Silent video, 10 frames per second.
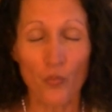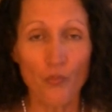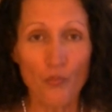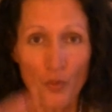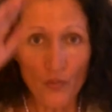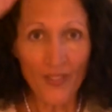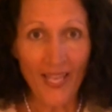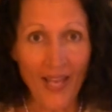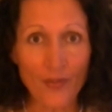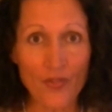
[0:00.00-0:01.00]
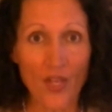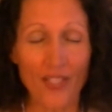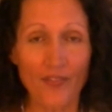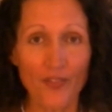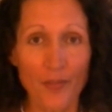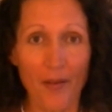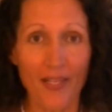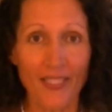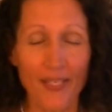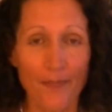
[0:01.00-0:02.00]
moving outside of your
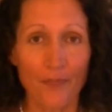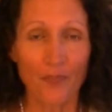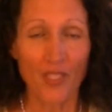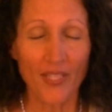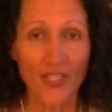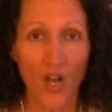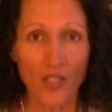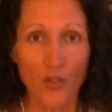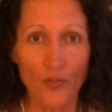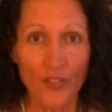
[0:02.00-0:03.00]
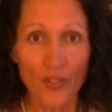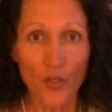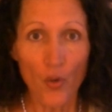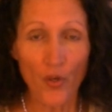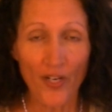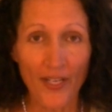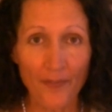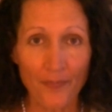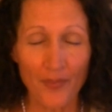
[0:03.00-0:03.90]
body, like all over your aura.